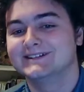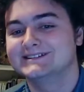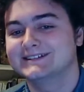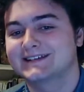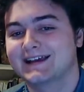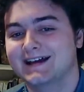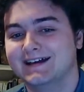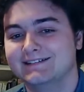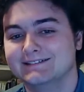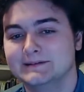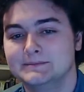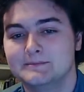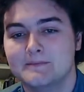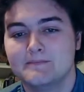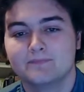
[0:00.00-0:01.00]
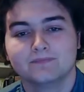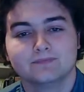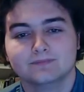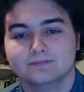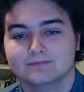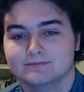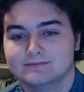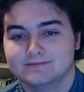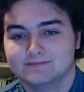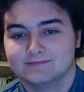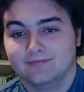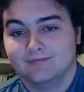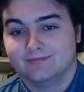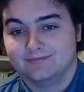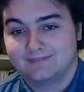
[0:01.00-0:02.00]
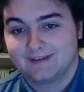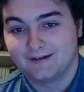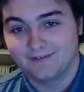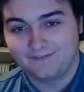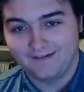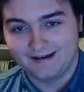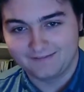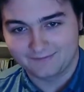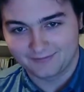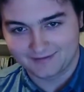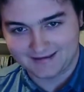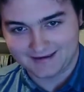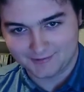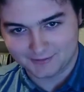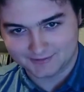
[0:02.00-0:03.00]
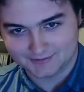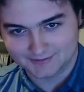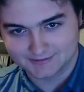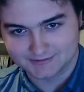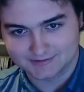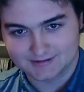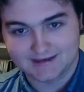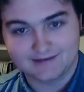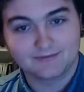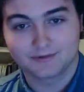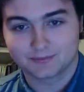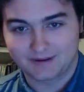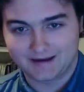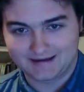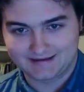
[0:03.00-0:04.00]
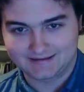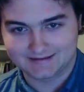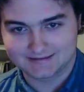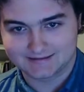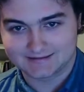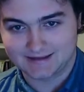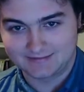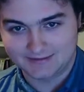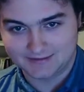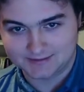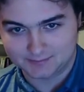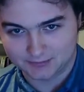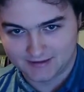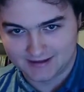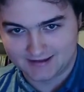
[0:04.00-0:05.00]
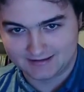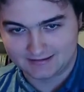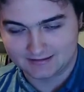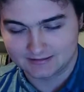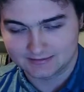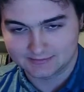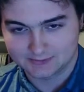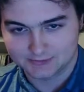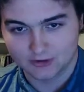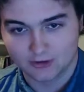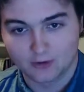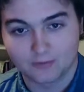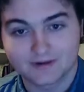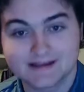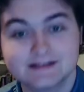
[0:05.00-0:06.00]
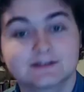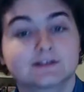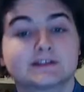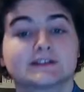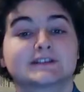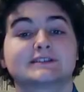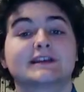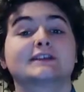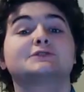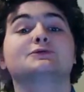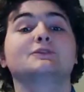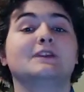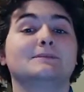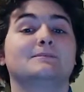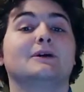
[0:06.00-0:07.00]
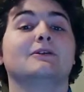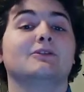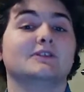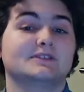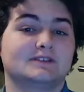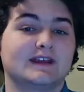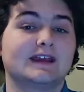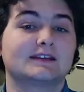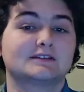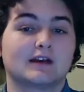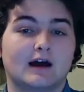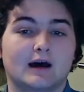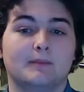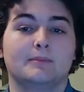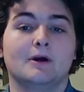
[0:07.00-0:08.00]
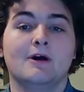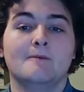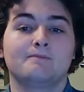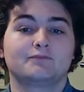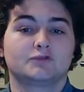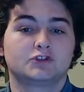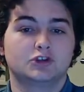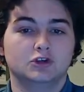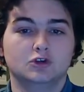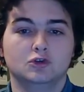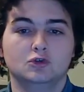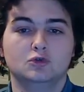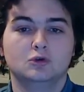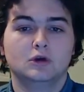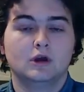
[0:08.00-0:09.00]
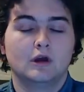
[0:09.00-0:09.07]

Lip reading: again terrified for the characters, even the Radiants and the Spren. So he's successfully built the stakes up to...